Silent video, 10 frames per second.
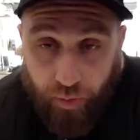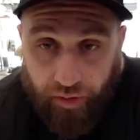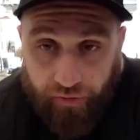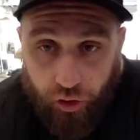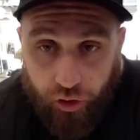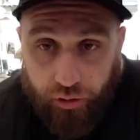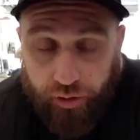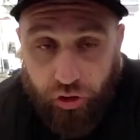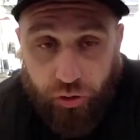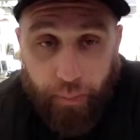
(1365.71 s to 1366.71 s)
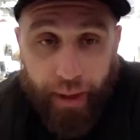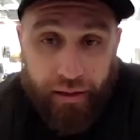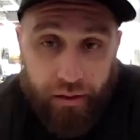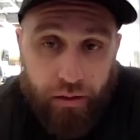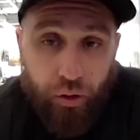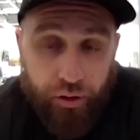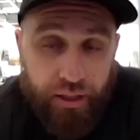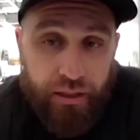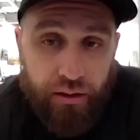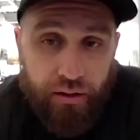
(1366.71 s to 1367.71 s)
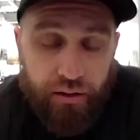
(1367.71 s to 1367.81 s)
mobile phone and you could pay 30,